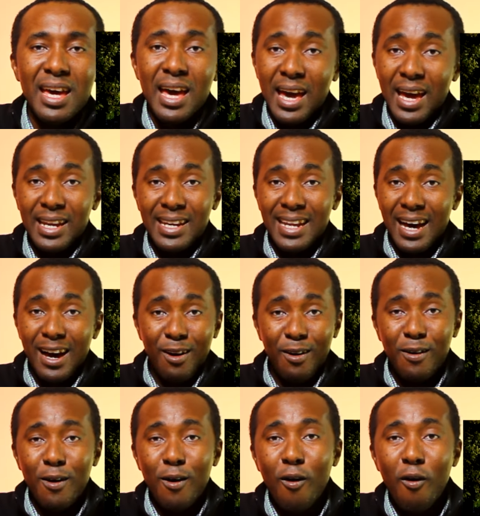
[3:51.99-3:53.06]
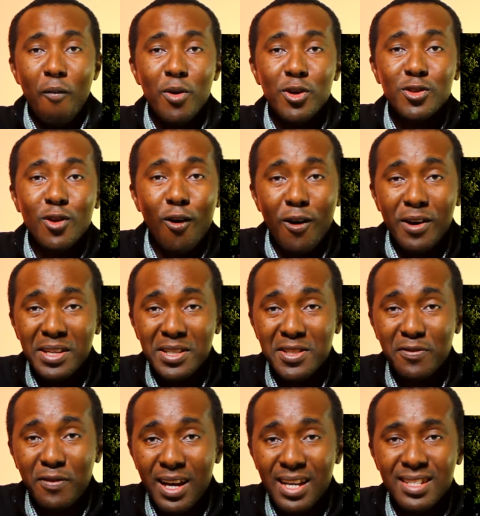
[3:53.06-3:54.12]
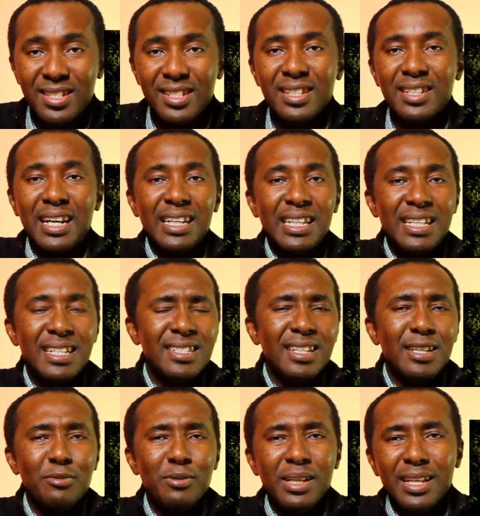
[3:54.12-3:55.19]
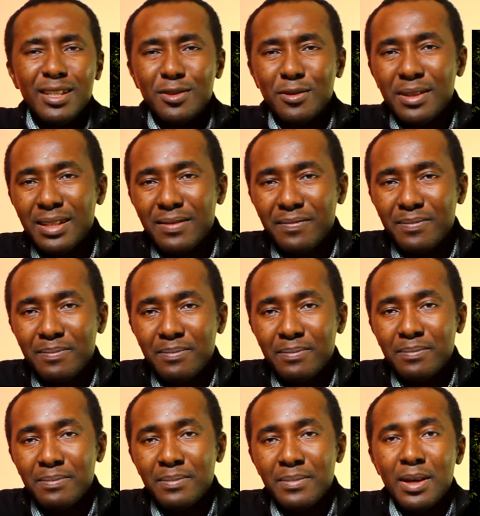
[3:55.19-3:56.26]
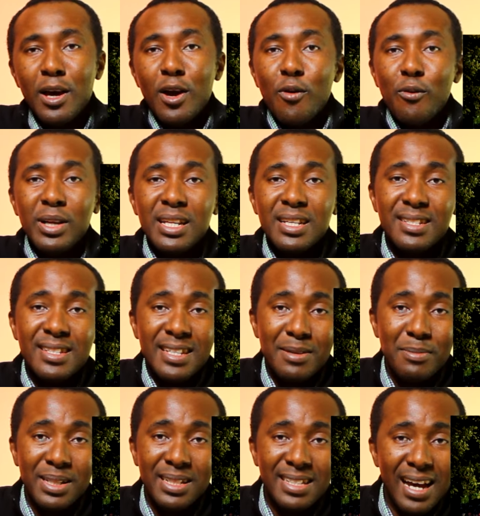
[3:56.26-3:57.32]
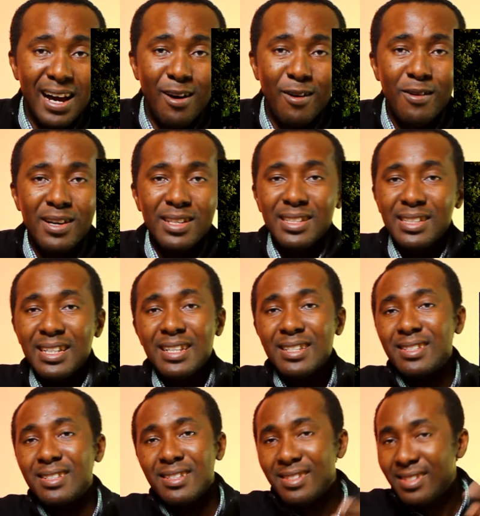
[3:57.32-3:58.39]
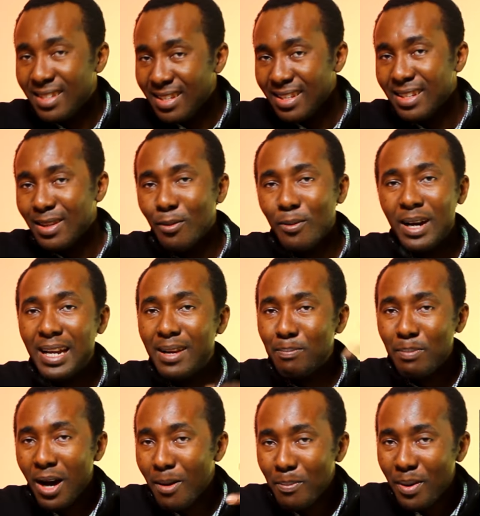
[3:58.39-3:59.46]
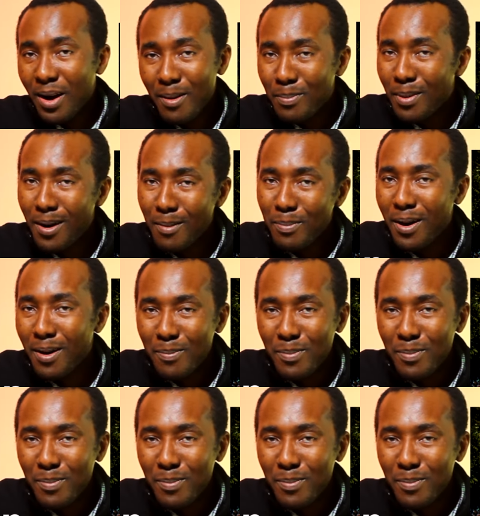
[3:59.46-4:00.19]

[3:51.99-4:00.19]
And now almost all his fans can easily relate to it when they see him in town, they just say the word pa pa pa pa